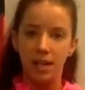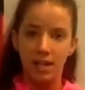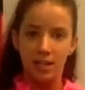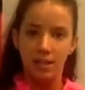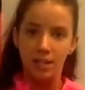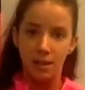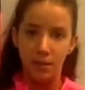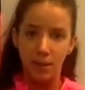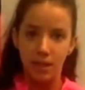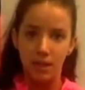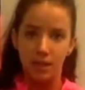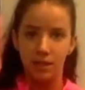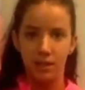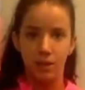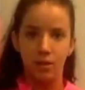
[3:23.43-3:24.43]
hand dominant,
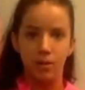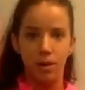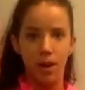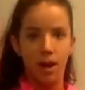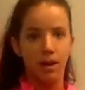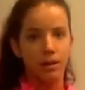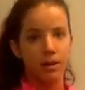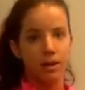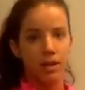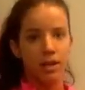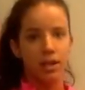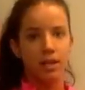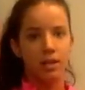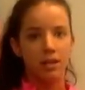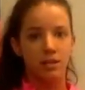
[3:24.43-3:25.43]
so I'm
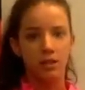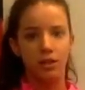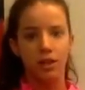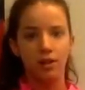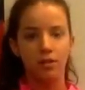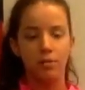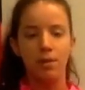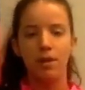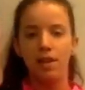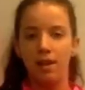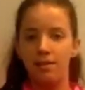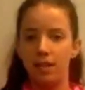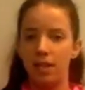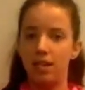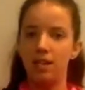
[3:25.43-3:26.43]
gonna start out with my
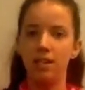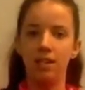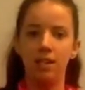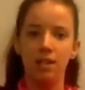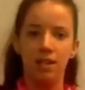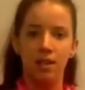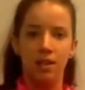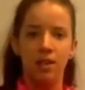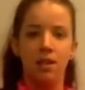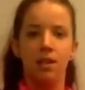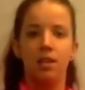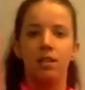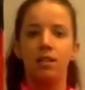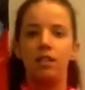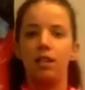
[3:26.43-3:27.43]
left hand.
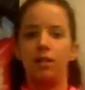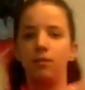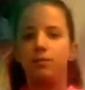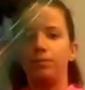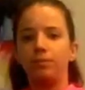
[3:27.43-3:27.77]
So